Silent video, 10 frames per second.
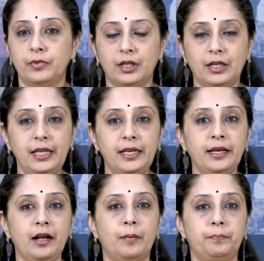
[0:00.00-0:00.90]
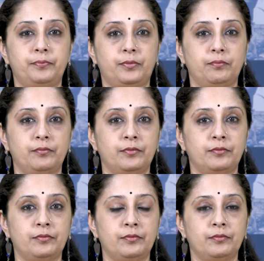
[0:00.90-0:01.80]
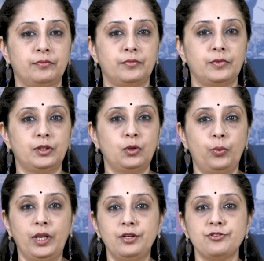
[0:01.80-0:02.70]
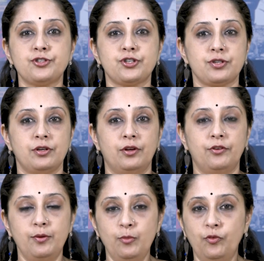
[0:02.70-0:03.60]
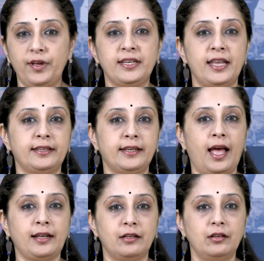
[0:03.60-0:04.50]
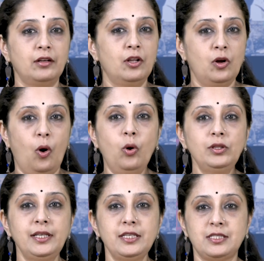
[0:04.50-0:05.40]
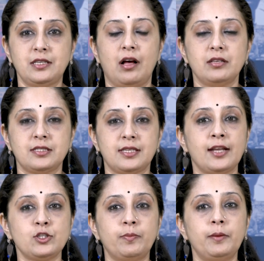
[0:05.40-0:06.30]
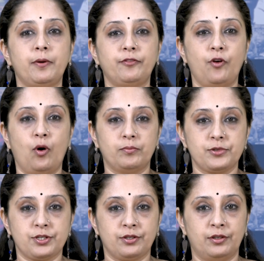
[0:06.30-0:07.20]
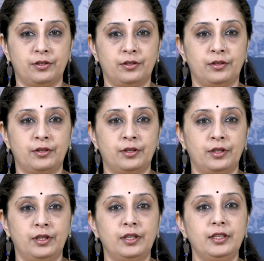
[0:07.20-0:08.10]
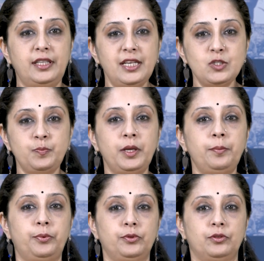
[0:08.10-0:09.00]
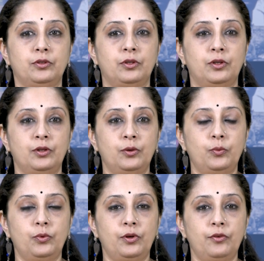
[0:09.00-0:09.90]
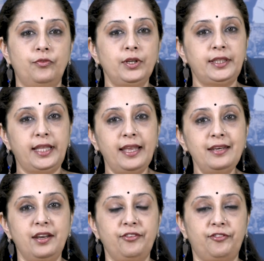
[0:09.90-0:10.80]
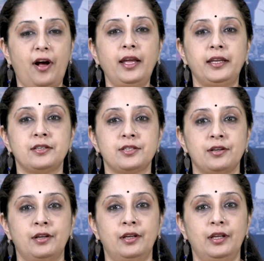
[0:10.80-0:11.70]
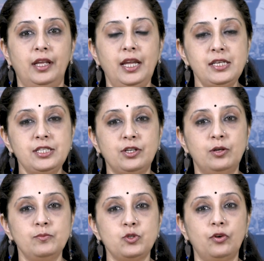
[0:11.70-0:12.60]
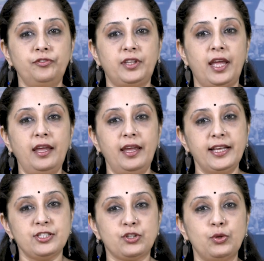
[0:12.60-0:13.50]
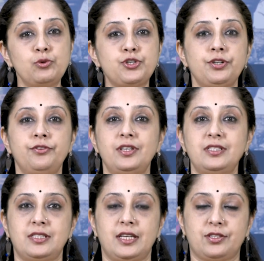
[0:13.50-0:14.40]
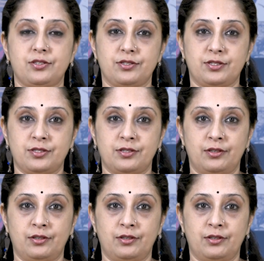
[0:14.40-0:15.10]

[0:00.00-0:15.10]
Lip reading: cleaning up the village, removing dead cattle, all these tasks had to be performed. These people were then defined in terms of their exclusionary status.